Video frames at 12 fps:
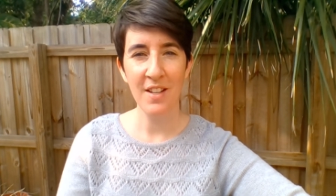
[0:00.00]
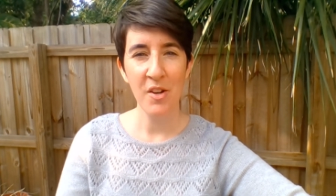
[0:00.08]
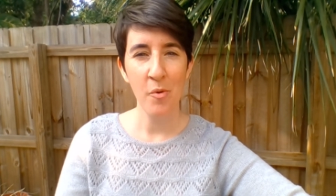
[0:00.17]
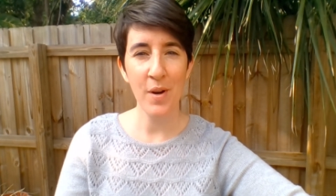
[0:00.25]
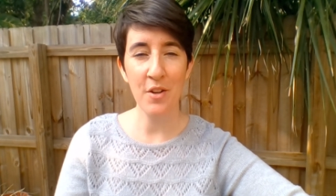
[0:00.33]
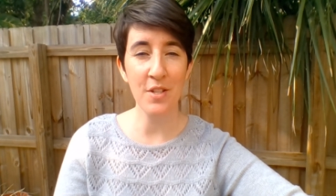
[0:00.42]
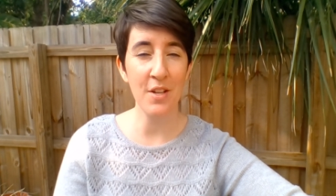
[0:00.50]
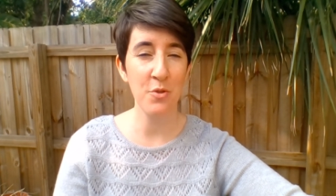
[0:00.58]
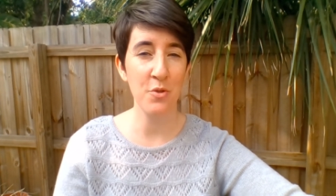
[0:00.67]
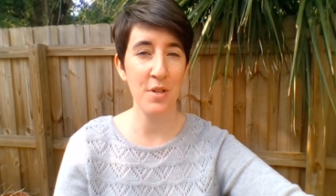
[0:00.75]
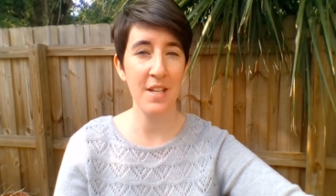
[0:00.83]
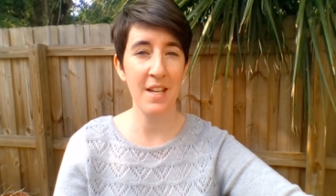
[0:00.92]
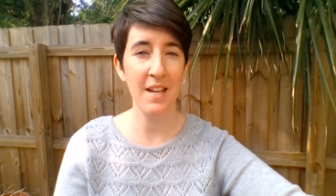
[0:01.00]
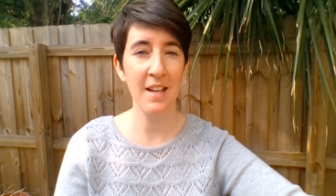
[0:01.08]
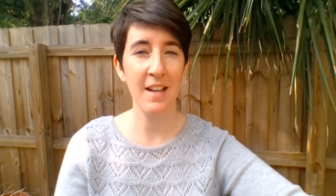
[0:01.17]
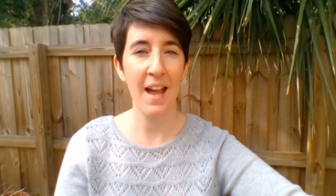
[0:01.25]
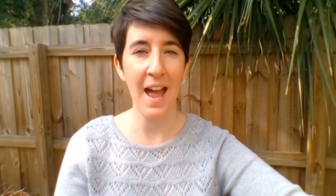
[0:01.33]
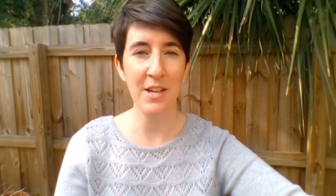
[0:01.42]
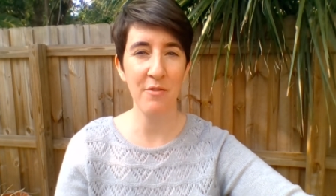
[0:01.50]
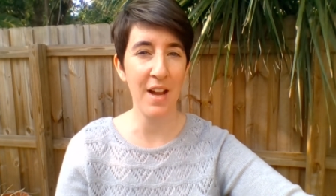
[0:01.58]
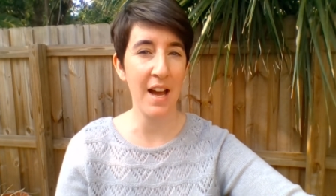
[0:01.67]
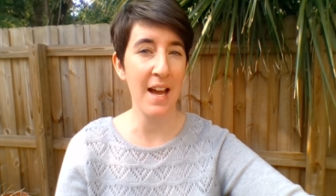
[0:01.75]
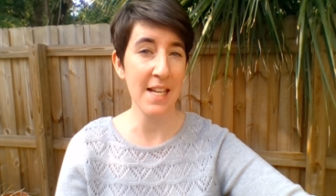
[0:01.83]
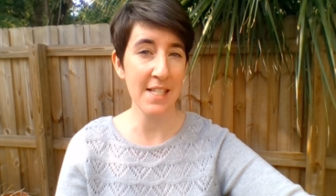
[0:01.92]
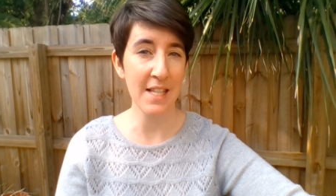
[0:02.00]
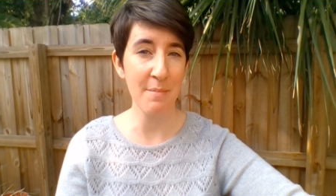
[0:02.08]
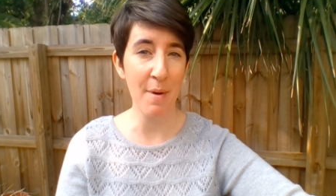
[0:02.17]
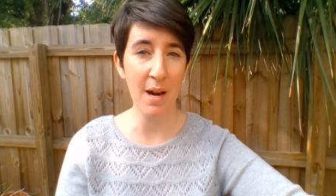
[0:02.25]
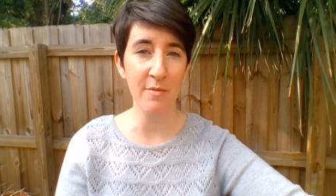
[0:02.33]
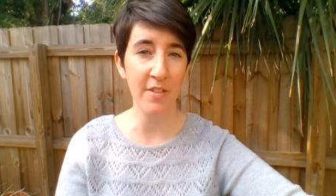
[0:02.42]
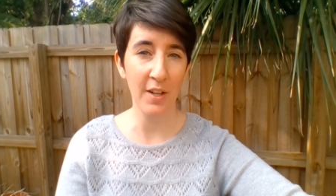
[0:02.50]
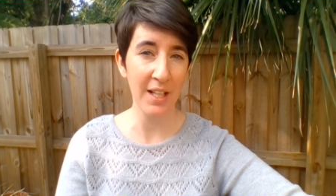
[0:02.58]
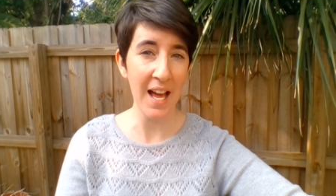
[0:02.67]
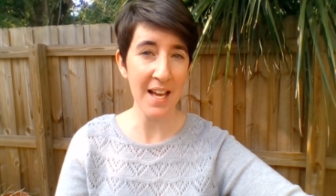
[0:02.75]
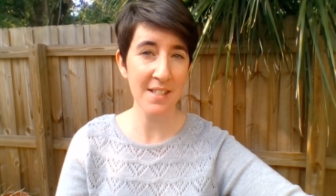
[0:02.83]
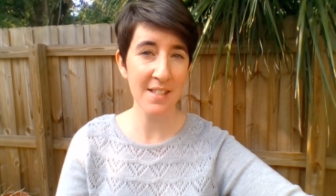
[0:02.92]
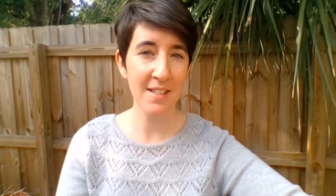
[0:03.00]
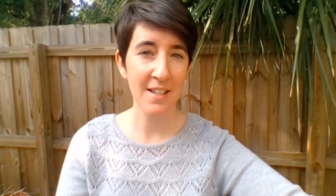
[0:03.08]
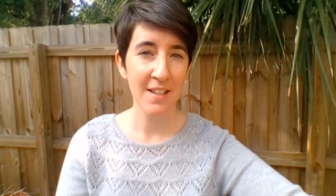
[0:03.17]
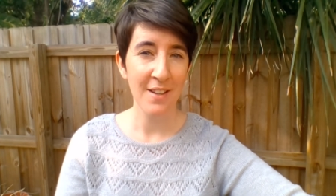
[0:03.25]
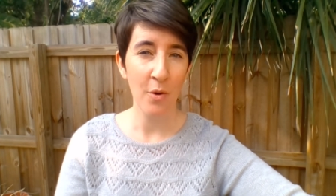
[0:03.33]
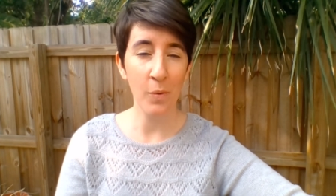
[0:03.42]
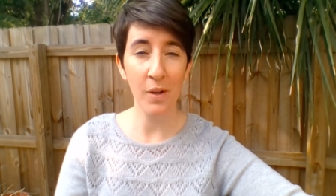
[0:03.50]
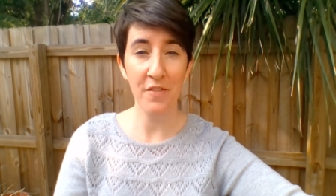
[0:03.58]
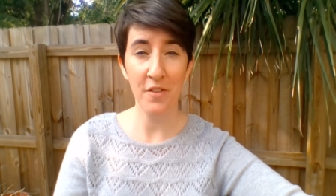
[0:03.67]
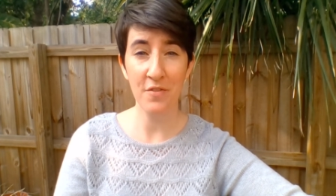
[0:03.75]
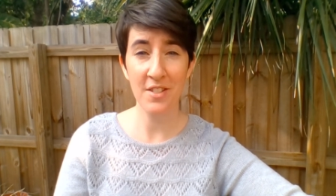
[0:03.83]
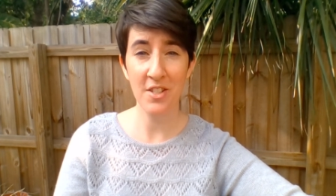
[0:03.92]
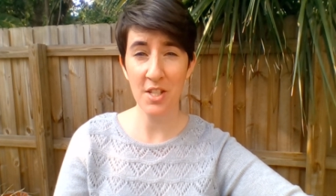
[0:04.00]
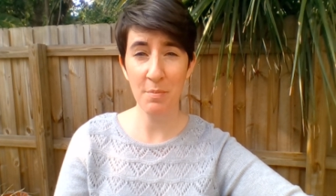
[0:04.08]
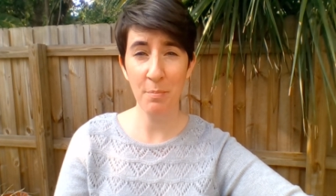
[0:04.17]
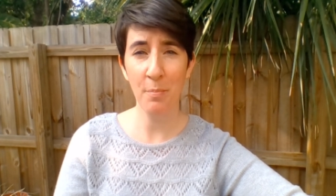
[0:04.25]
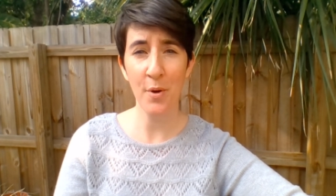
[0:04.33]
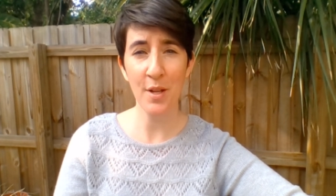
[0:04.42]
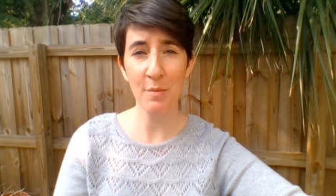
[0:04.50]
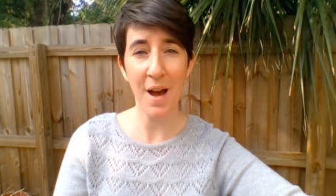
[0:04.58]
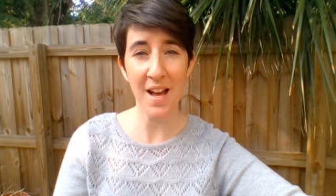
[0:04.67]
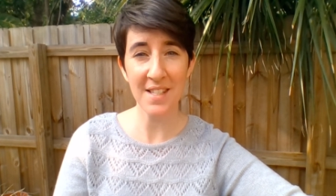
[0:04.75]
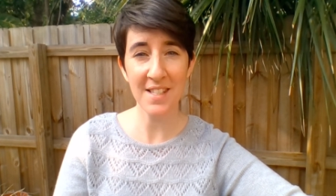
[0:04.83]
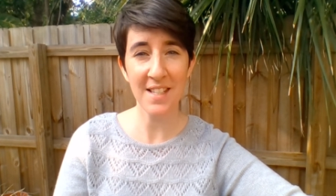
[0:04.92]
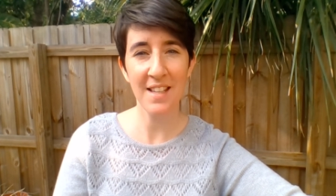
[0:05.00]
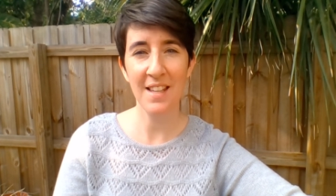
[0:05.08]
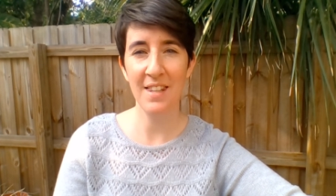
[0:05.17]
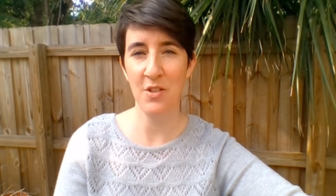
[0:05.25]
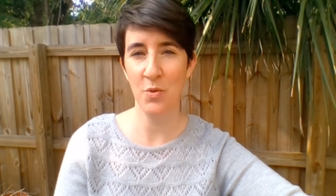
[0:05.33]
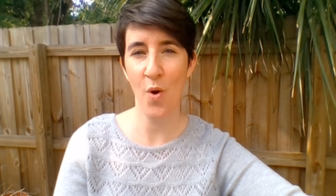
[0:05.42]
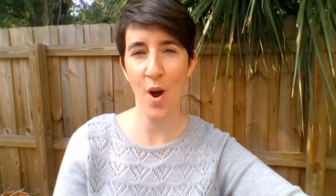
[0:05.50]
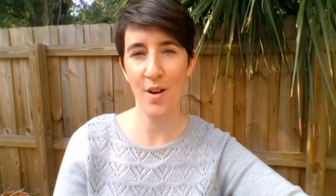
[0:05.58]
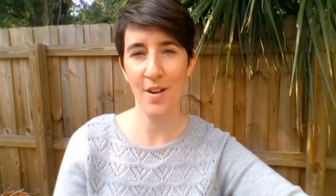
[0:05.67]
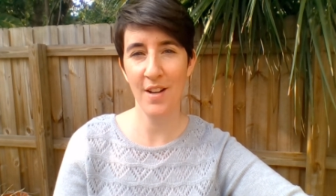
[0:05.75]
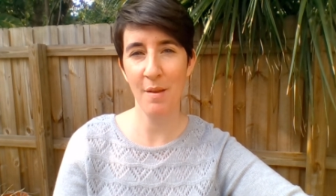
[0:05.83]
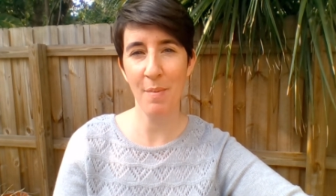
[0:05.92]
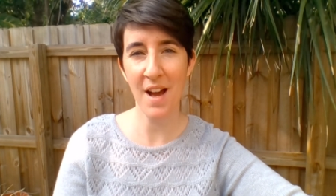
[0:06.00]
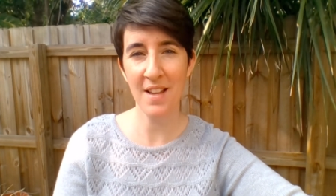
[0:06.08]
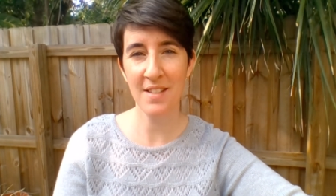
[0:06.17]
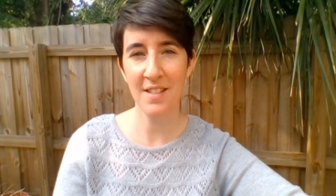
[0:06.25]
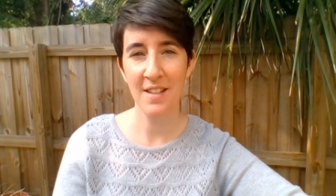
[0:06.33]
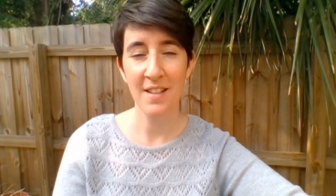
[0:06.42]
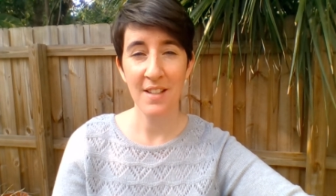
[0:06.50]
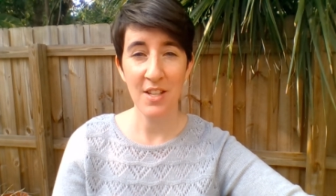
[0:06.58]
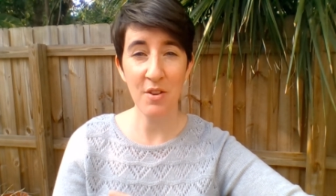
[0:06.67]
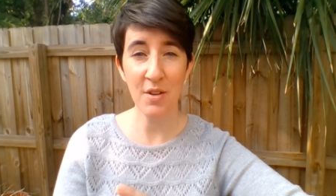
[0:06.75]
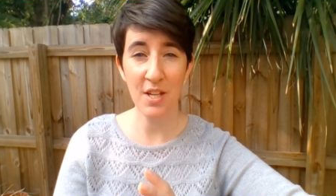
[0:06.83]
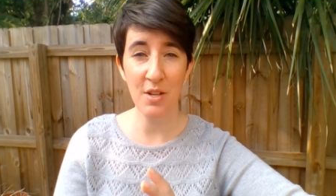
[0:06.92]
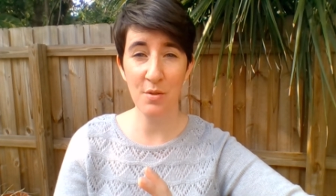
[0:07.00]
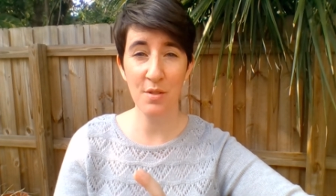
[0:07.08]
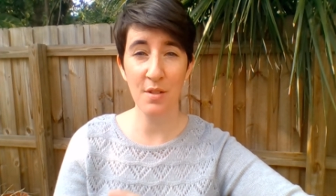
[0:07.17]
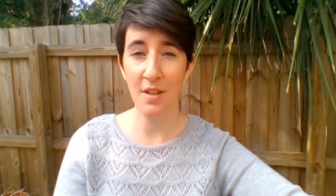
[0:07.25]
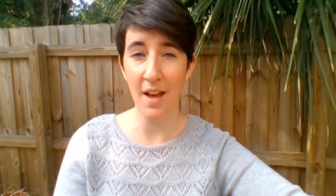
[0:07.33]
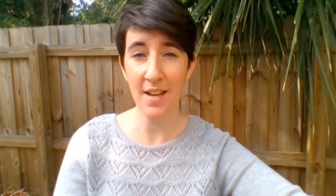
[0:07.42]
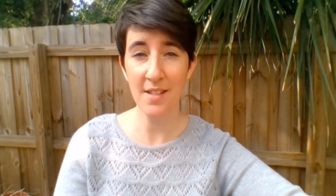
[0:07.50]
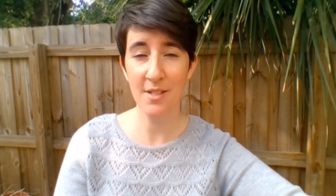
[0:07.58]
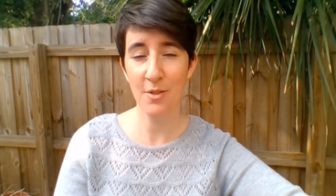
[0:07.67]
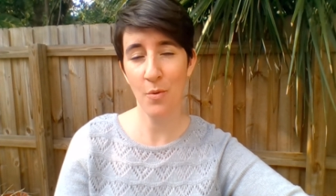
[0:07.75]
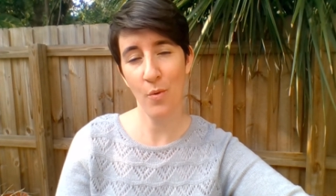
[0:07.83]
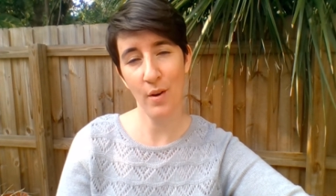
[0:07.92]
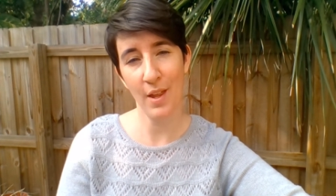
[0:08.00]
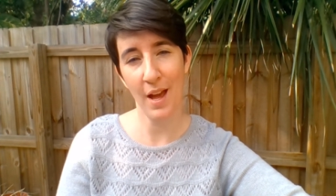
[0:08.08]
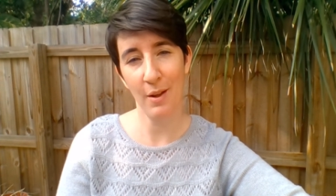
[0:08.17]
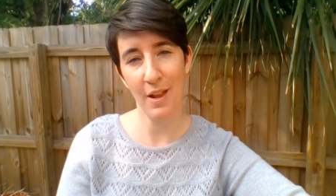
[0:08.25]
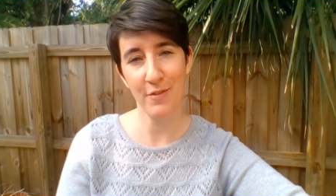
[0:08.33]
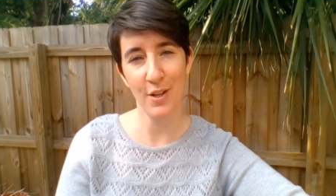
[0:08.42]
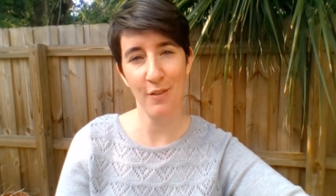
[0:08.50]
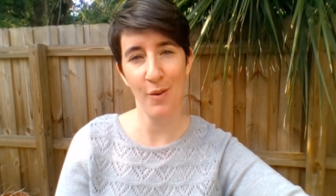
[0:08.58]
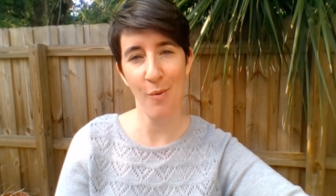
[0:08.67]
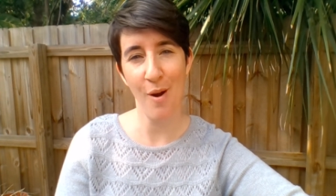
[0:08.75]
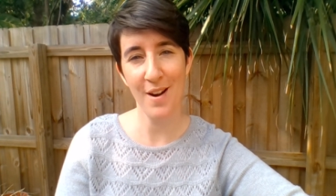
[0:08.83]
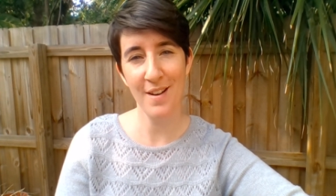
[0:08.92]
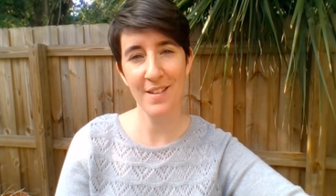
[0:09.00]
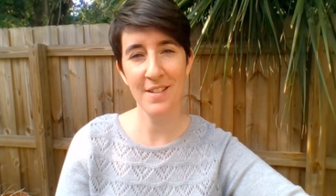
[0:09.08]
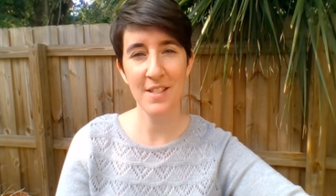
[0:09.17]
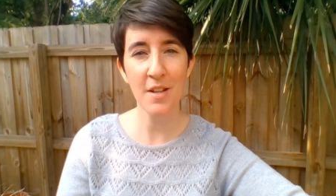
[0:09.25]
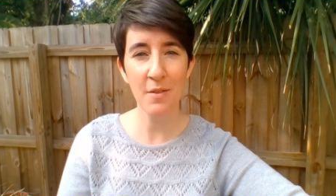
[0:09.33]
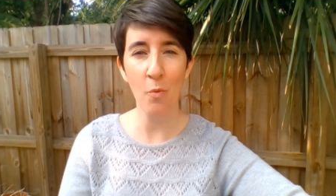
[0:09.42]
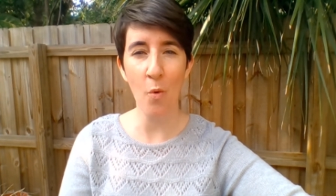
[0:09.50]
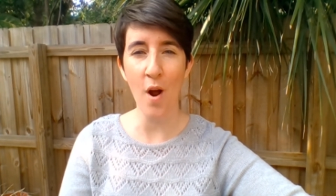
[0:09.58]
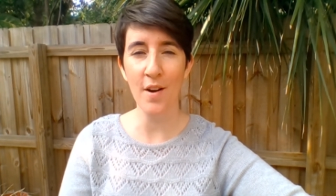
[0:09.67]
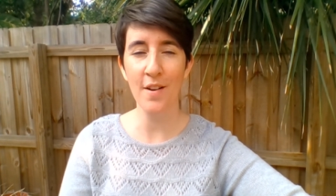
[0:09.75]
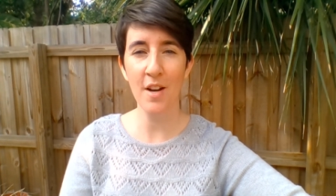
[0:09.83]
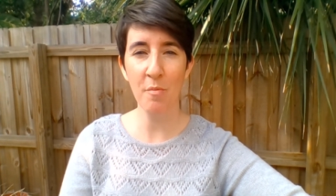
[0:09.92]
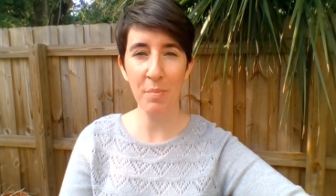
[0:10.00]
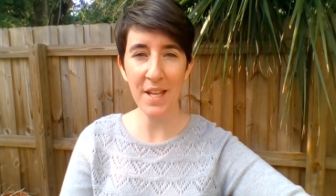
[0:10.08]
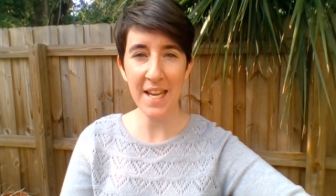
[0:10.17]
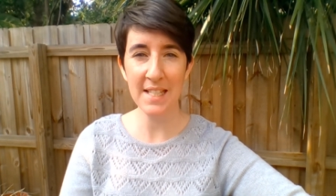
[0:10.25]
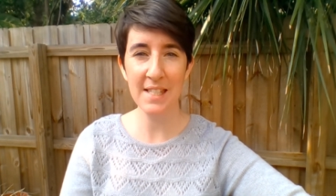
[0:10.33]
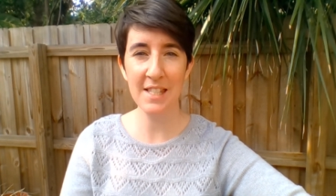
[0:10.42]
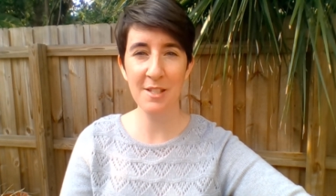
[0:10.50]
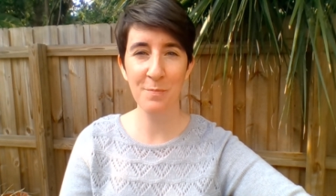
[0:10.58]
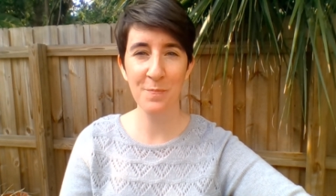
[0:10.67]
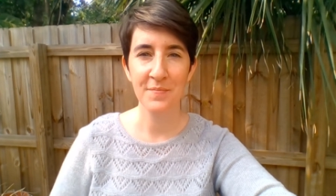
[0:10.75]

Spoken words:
When you're done drinking and you've got ice in the bottom of your glass, or if you've just boiled pasta and there's water in the pot, you can use the ice or that leftover water to water your plants.